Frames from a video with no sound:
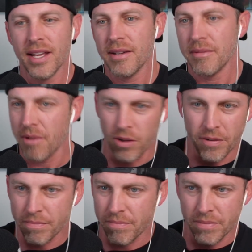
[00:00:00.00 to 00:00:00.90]
all
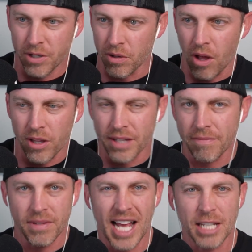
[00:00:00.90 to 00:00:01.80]
the
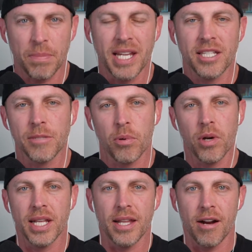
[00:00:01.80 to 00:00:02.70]
last pieces put
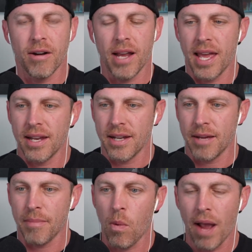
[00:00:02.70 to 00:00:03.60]
in there, and
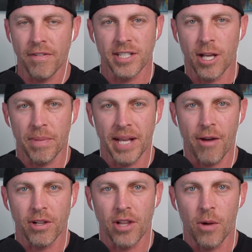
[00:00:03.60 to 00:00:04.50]
my wife is helping
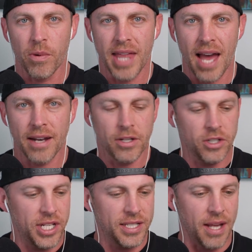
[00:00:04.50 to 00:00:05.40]
out a lot with that.
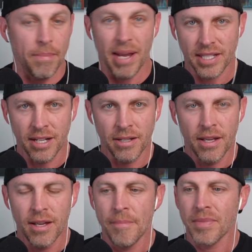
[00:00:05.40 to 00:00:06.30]
She's amazing.
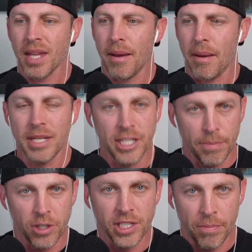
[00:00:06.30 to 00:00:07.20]
I mean, she
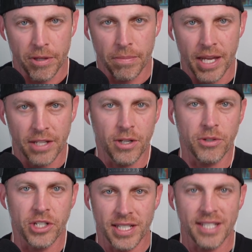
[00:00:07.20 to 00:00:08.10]
puts up with me, so
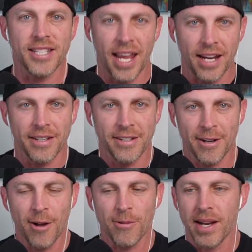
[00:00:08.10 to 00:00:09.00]
she's a saint
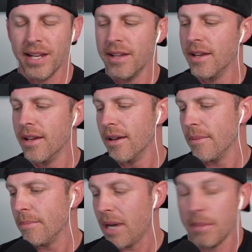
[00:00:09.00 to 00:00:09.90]
already.
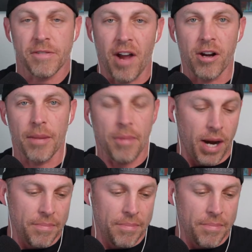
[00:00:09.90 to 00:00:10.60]
But I'm just fired up. All right.